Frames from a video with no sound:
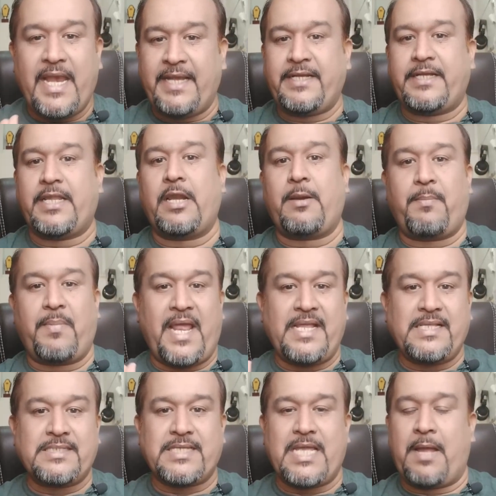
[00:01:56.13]

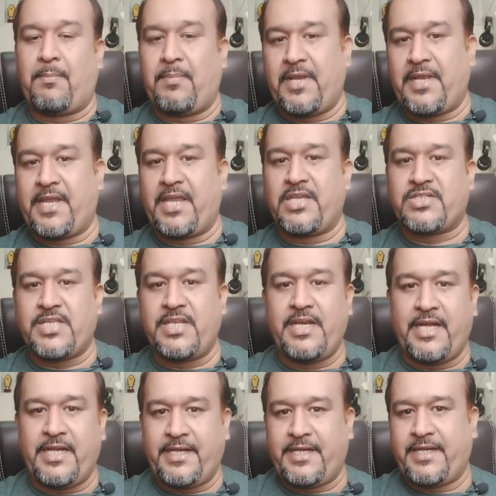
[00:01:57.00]
Enterprise
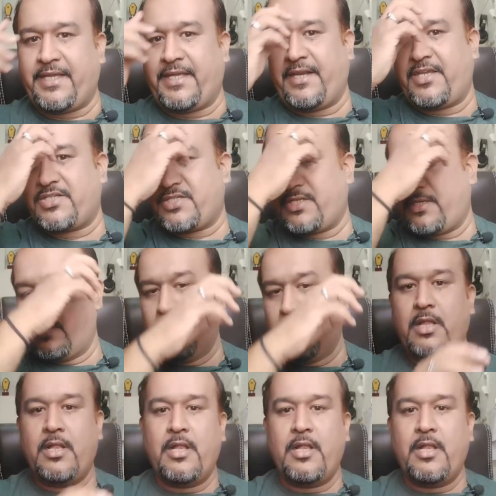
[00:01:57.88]
Application Integration.